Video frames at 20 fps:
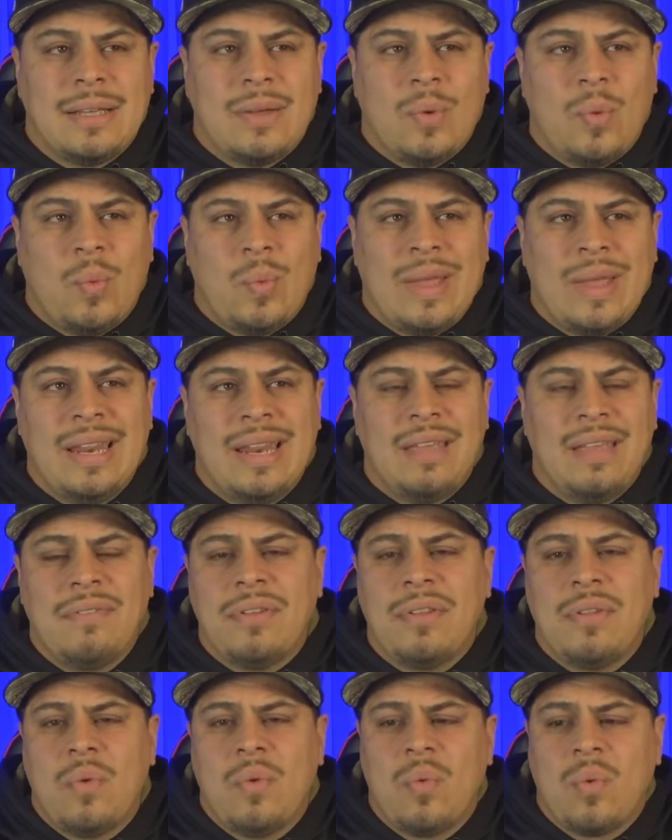we live
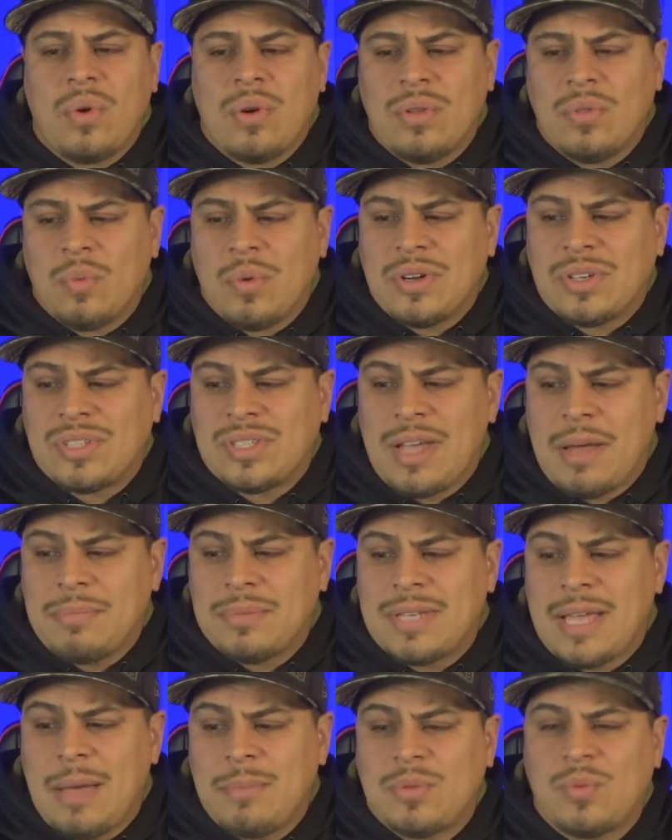in a world where
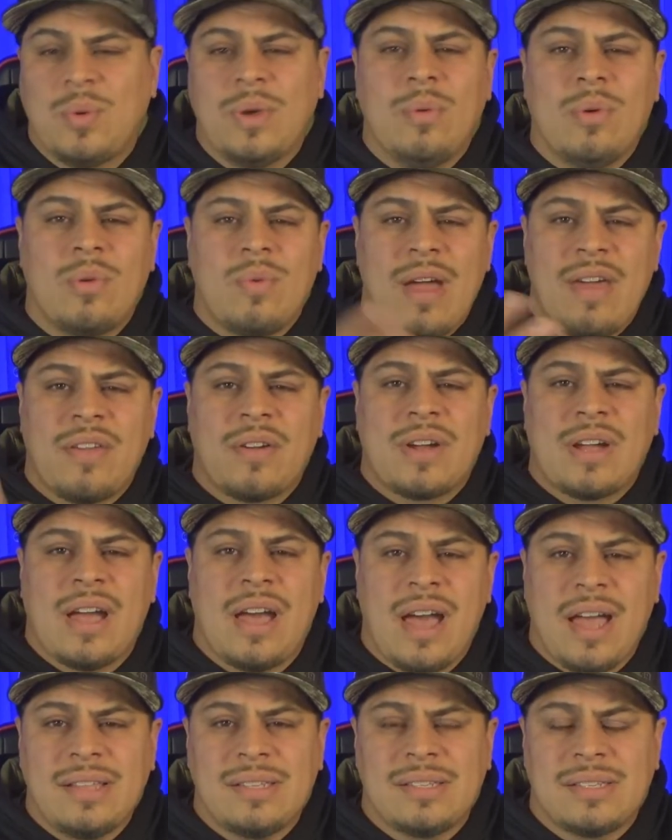sometimes we would rather
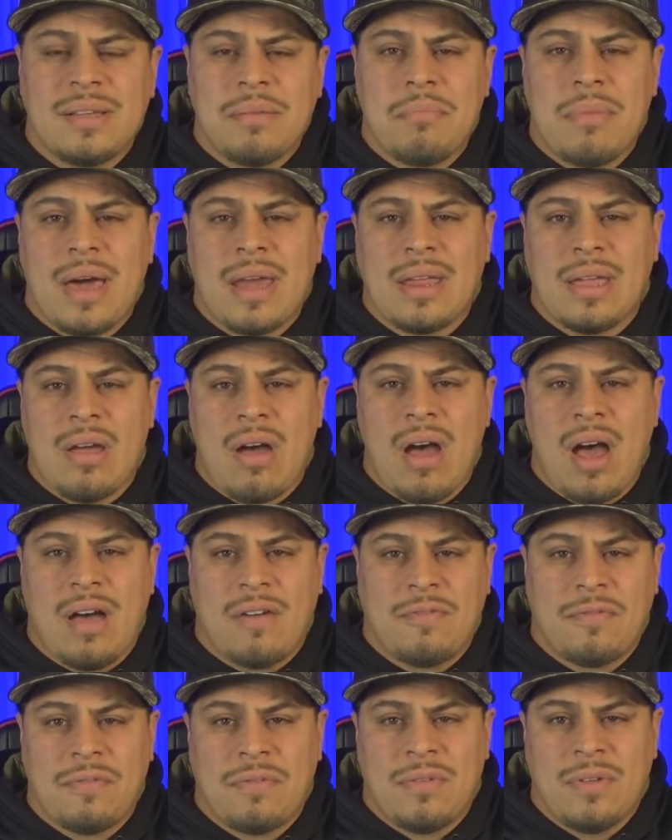cut somebody
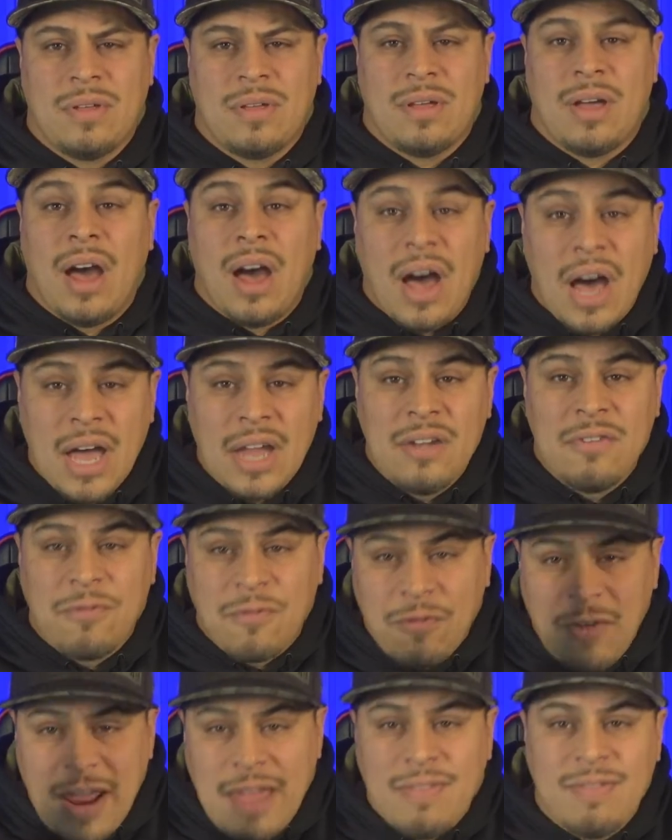off,
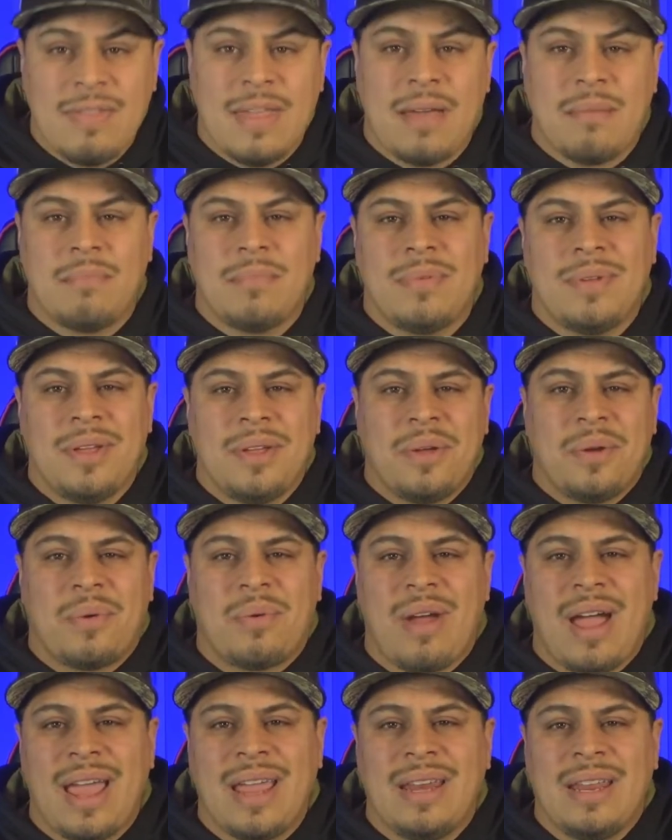unfriend them,
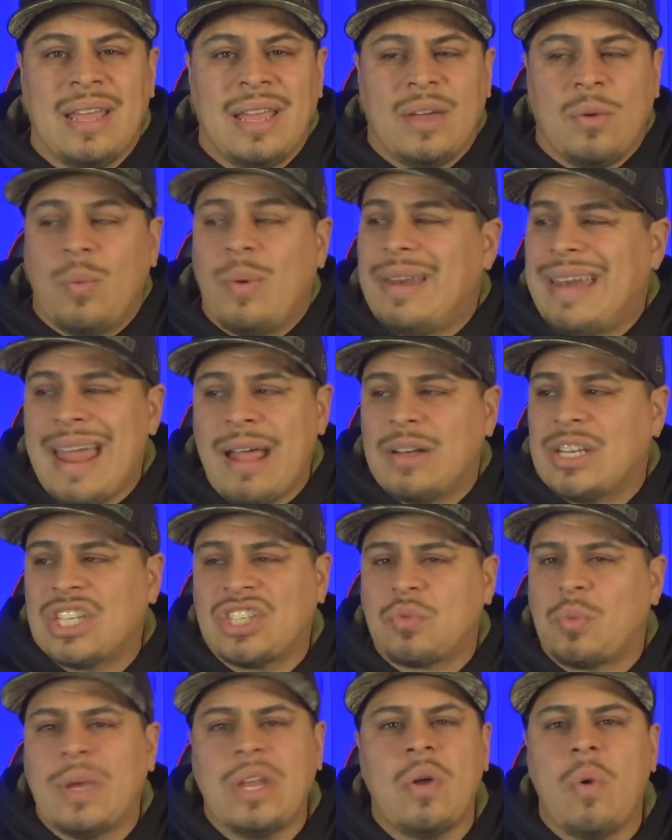right?
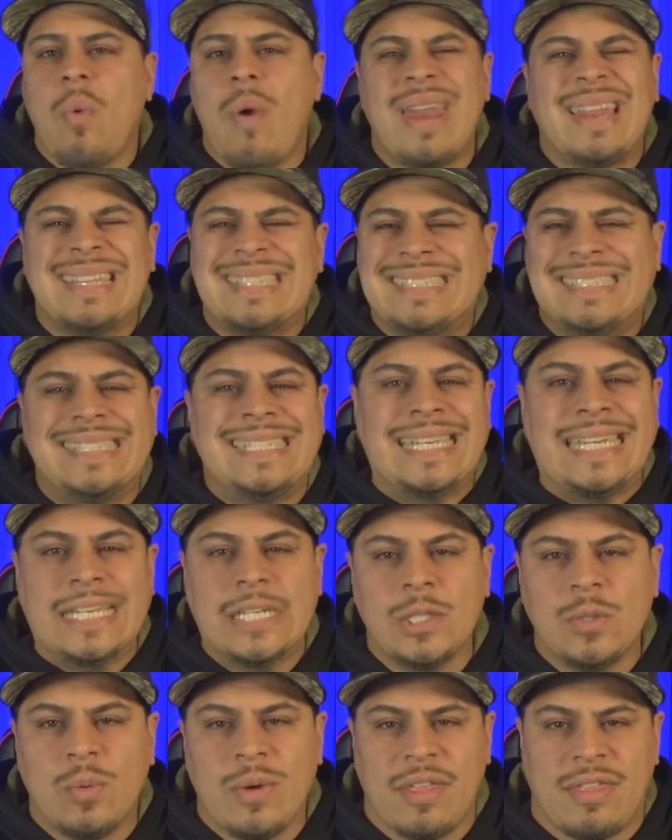We don't want to
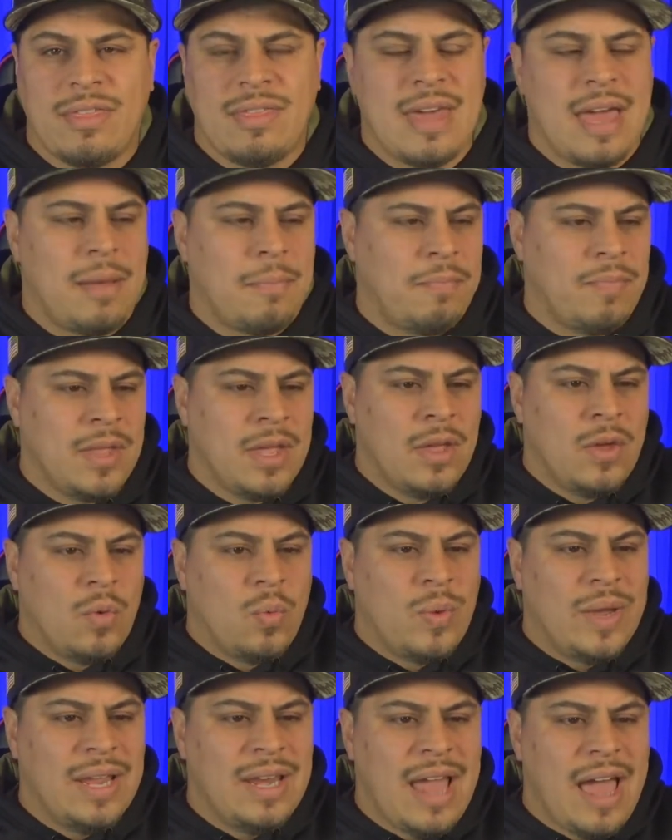deal with them.
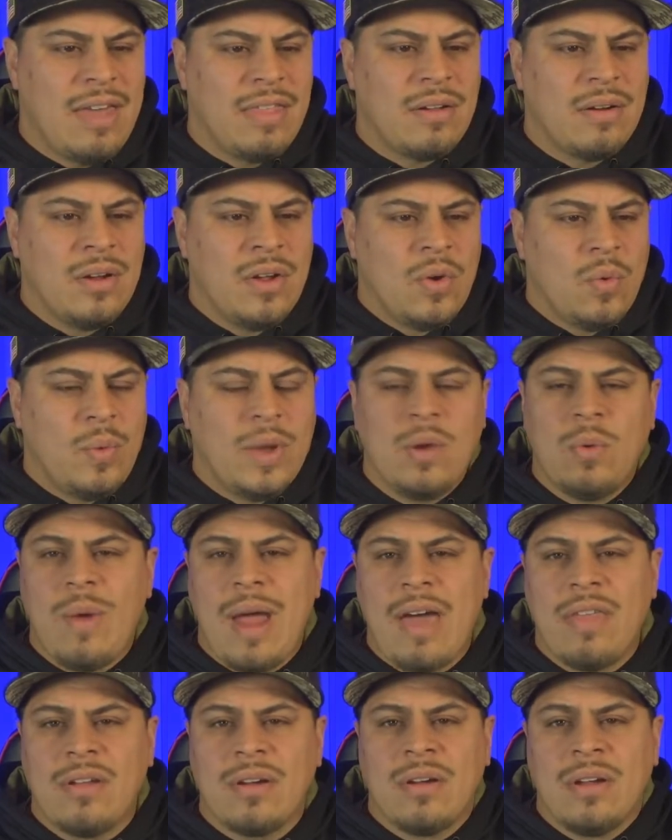We'd
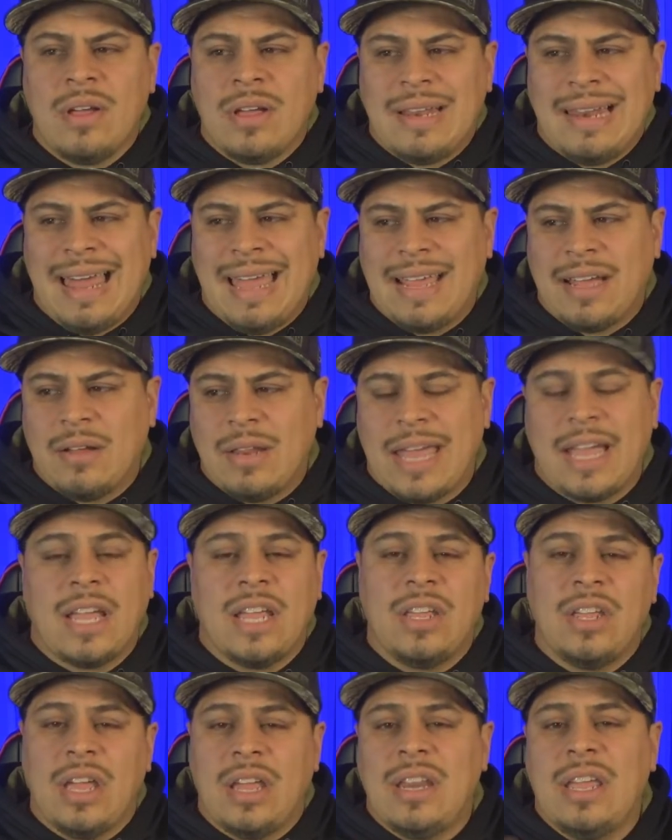rather
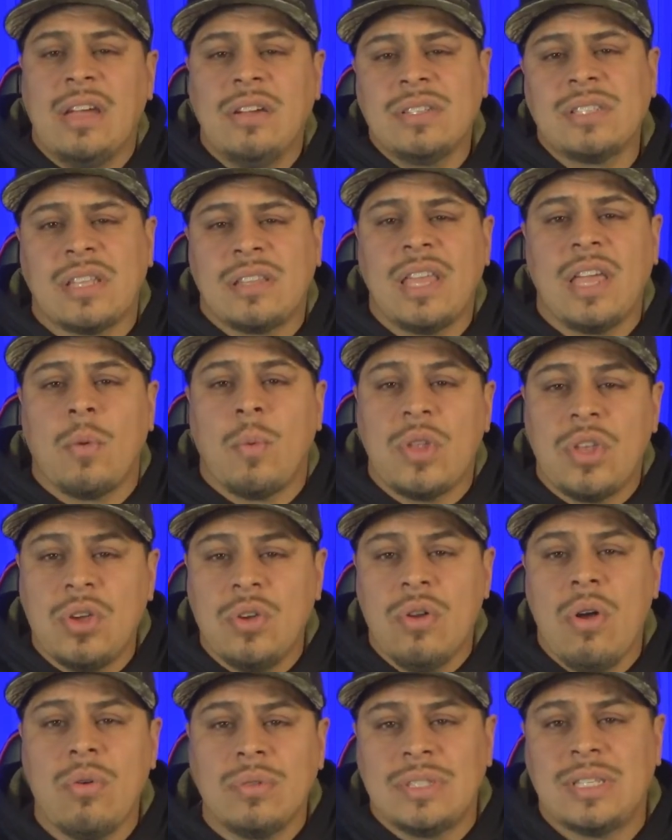and here's the thing, when
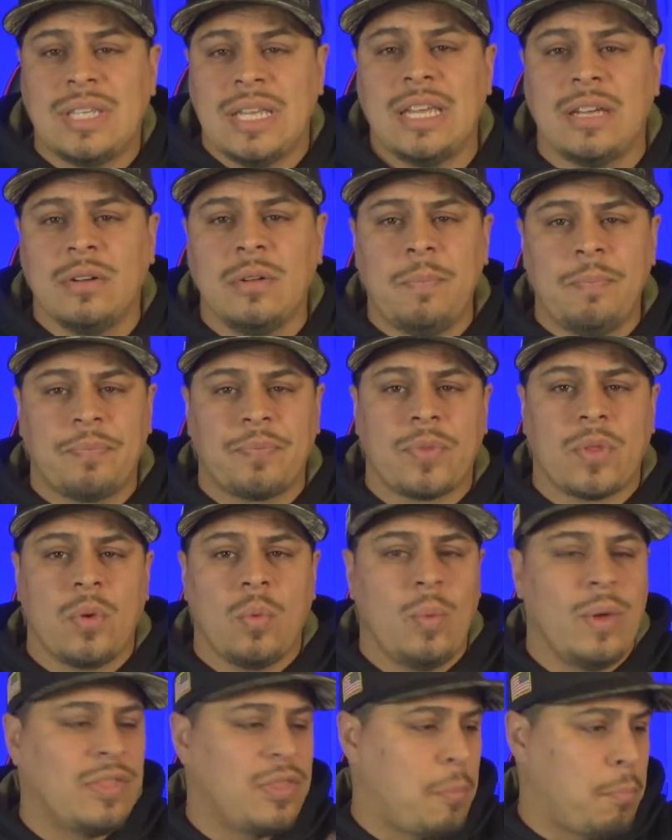you don't deal
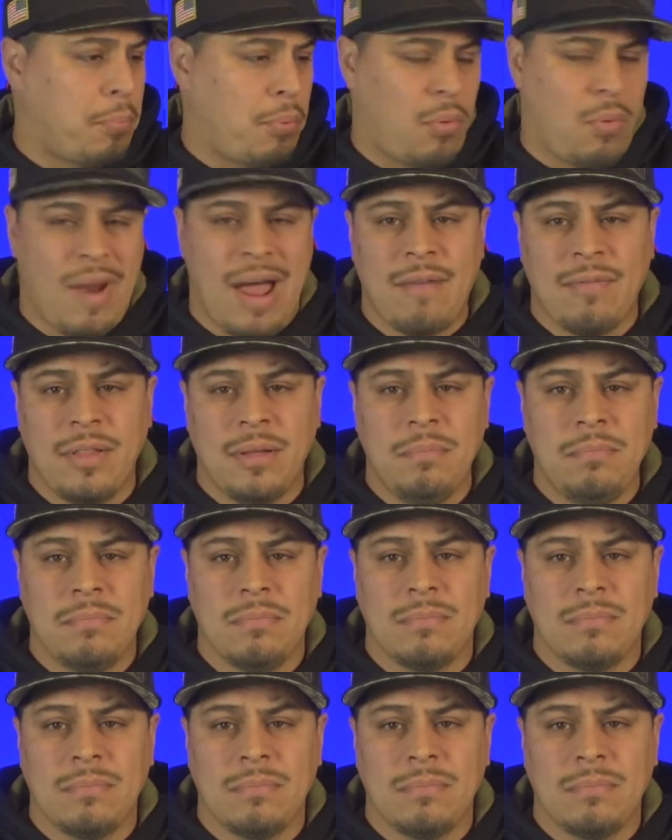with a problem,